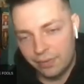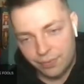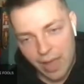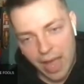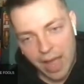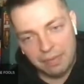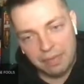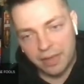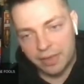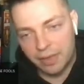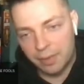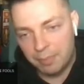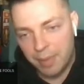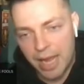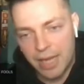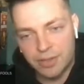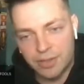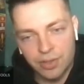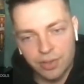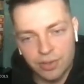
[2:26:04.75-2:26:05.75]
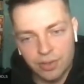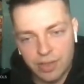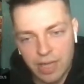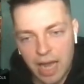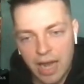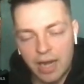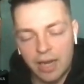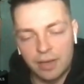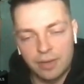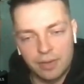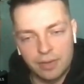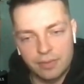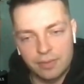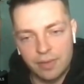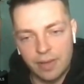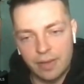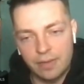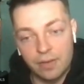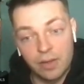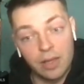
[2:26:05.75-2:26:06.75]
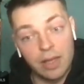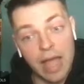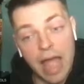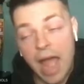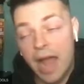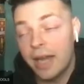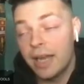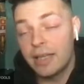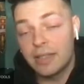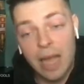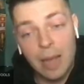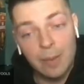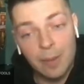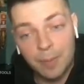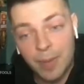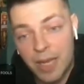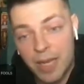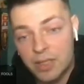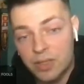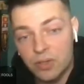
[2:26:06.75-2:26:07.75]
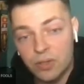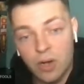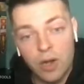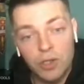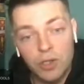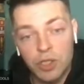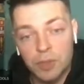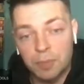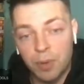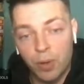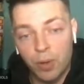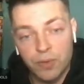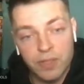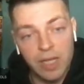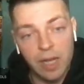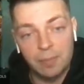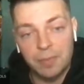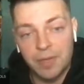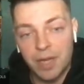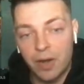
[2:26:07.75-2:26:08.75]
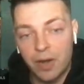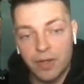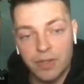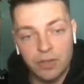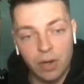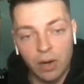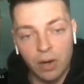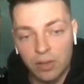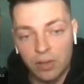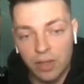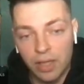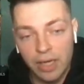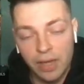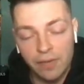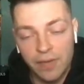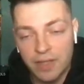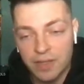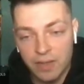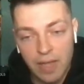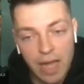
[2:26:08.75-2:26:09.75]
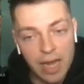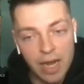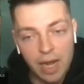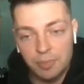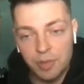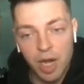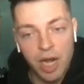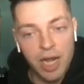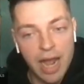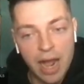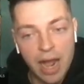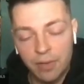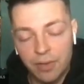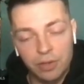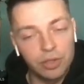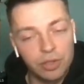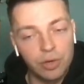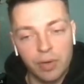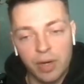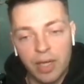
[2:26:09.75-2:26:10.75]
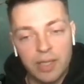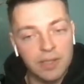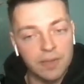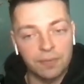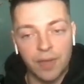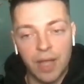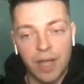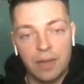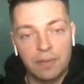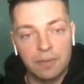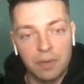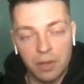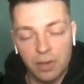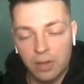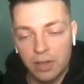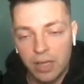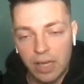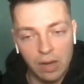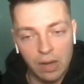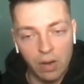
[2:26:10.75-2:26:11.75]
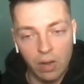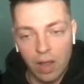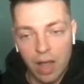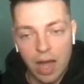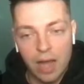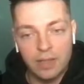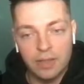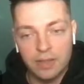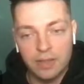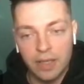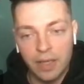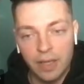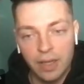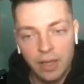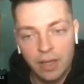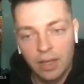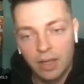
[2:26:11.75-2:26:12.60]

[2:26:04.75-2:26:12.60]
I think the Pacers anytime the Pacers aren't just posting up Darius Garland in this lineup right now, they're doing us a favor, in all honesty.